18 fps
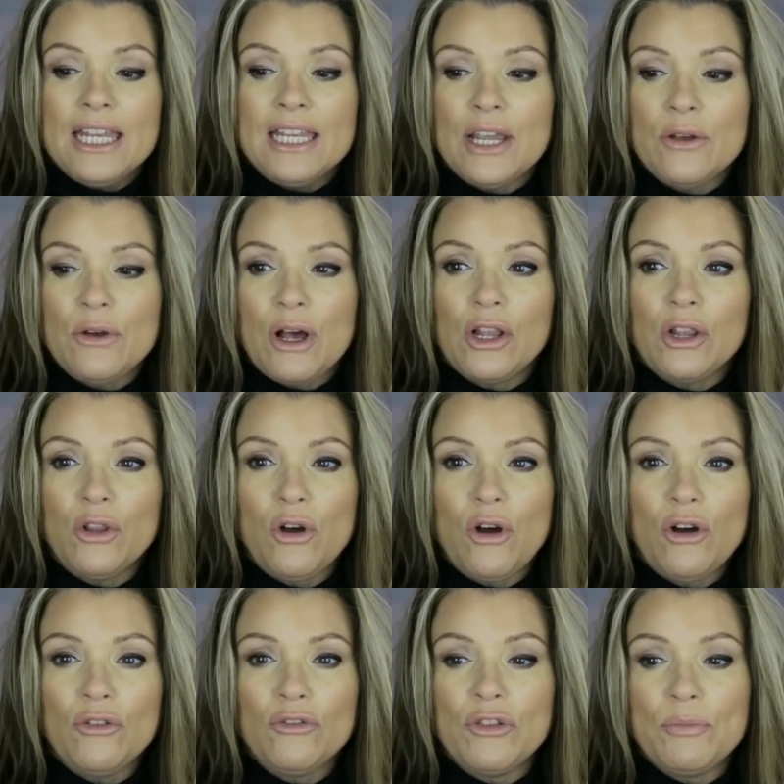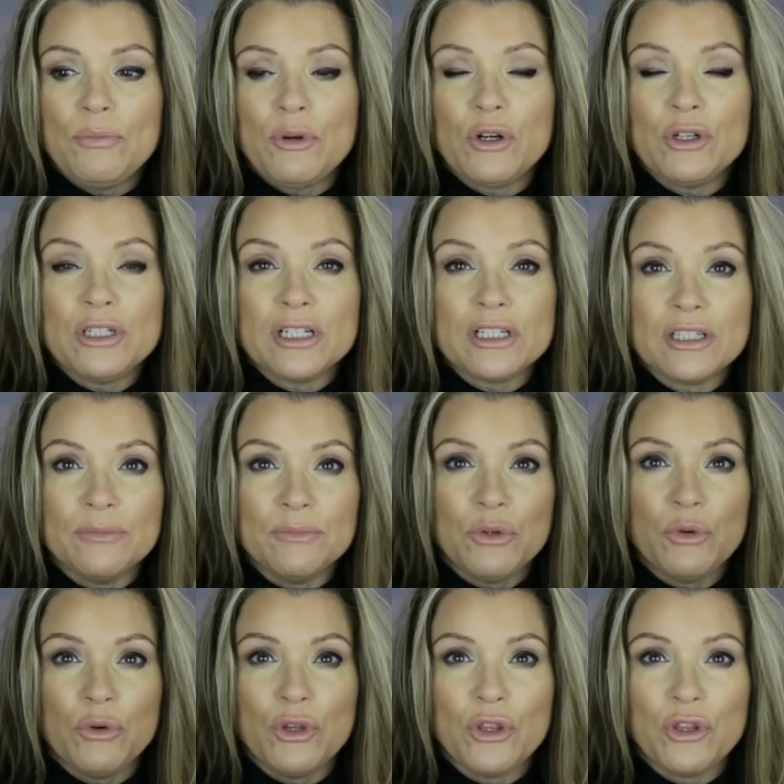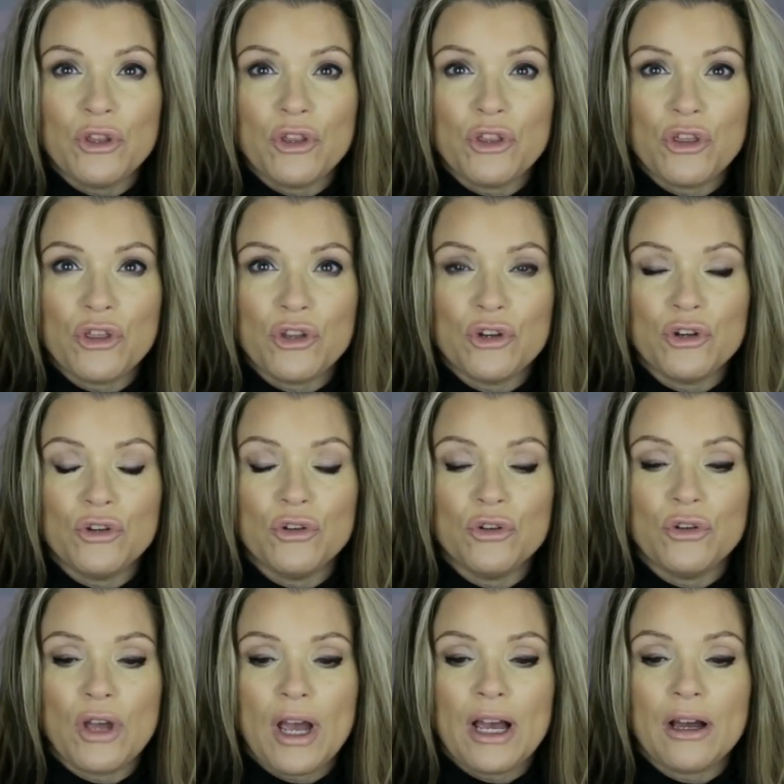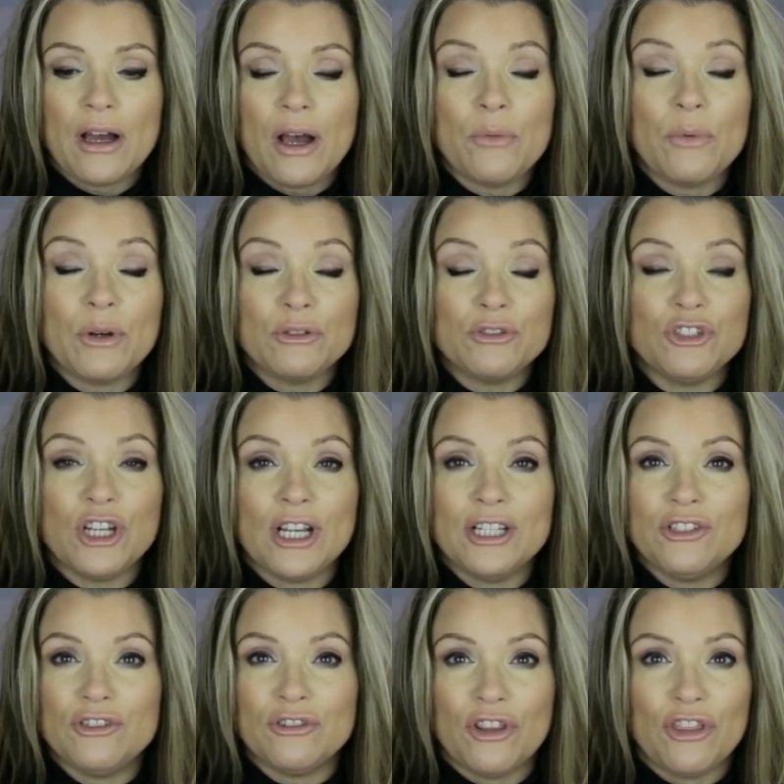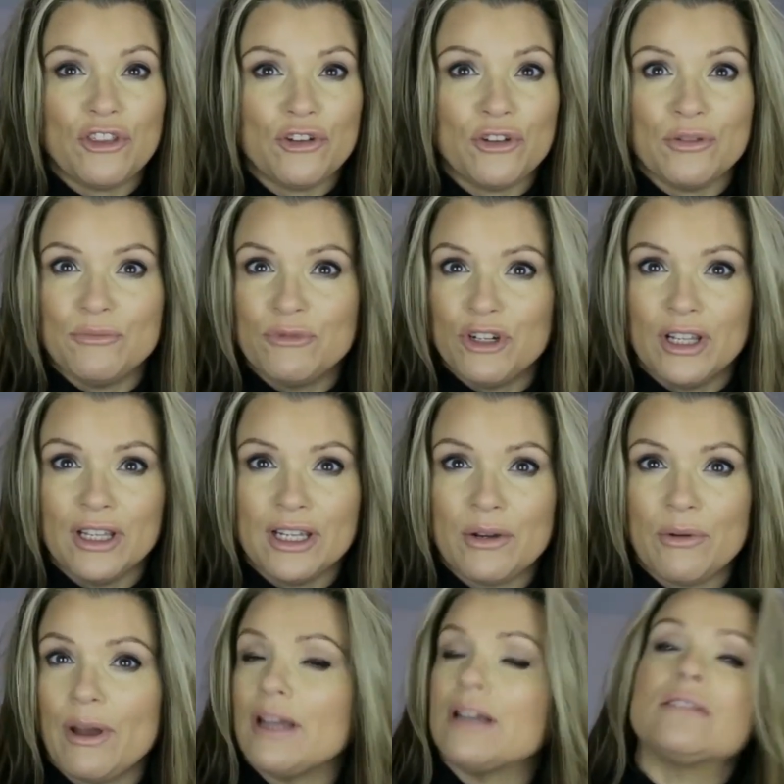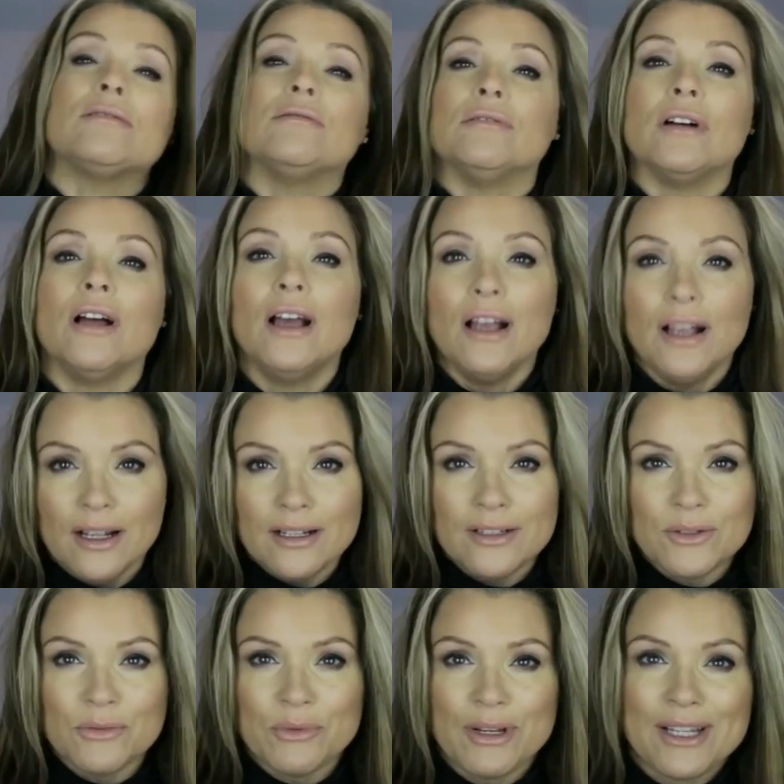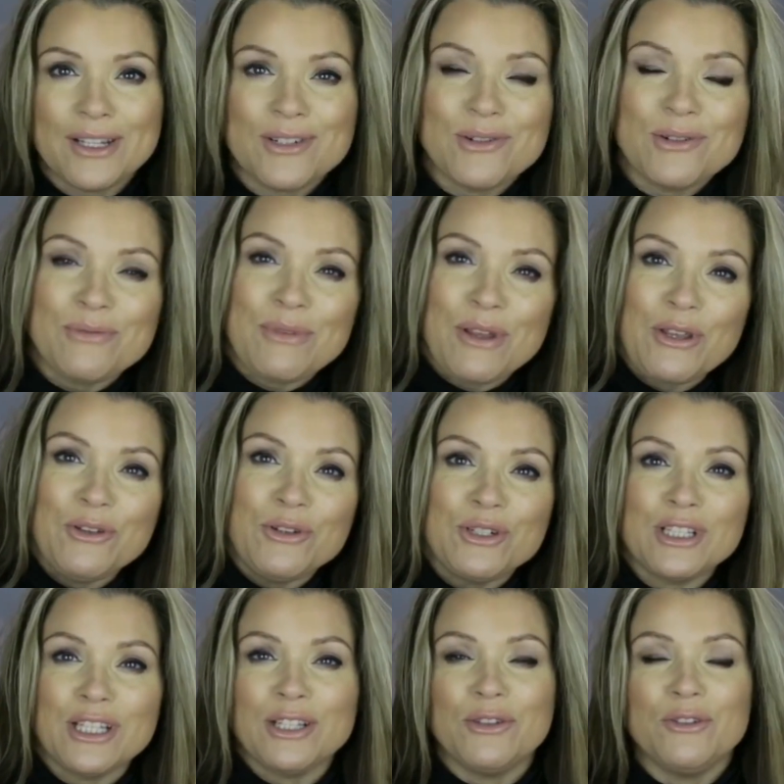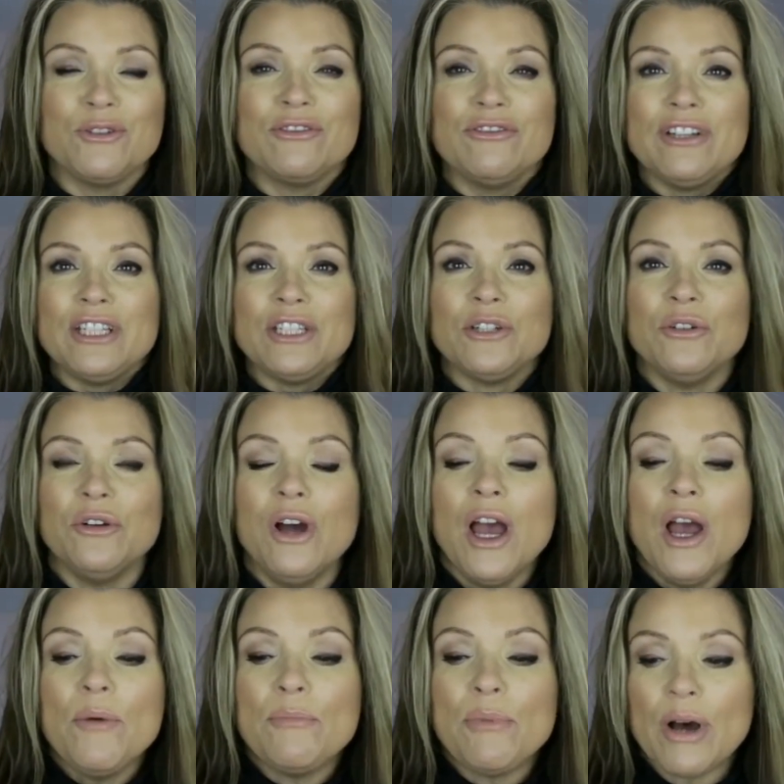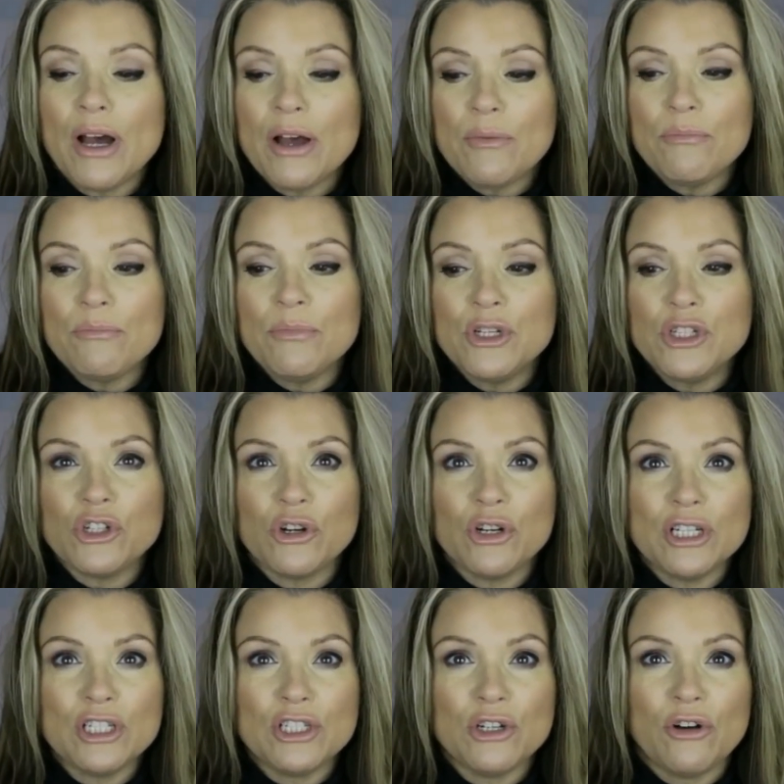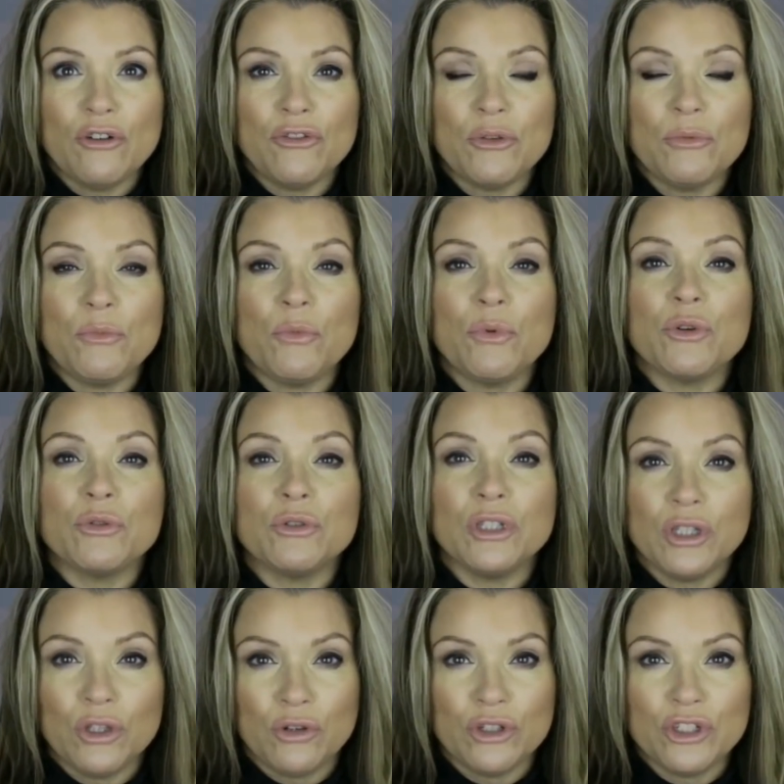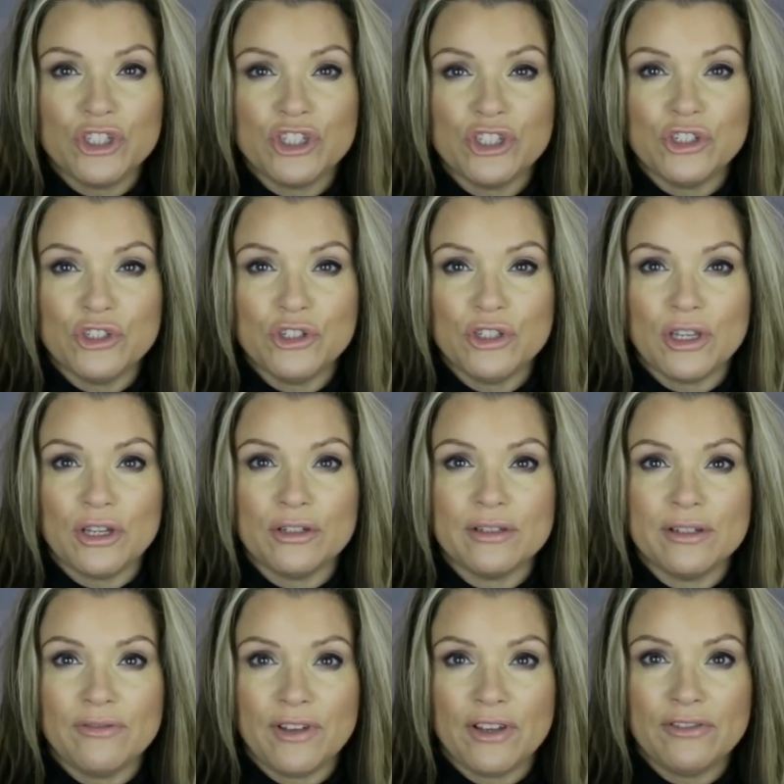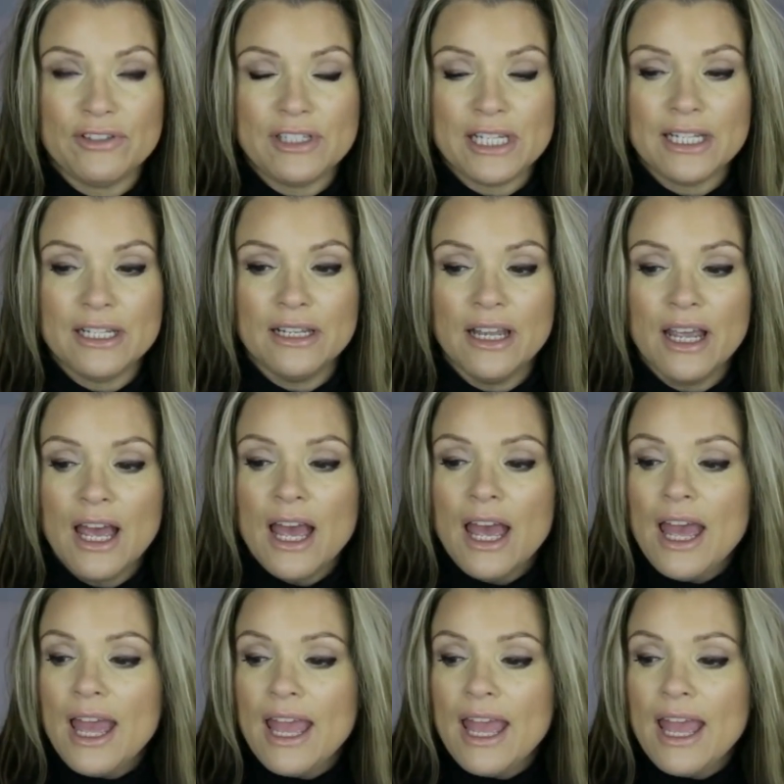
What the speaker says: Now, a lot of the products I'm going through, I will try to run through them really quick, so don't worry, it's not going to be a hugely long video, but majority of them were only launched in 2015.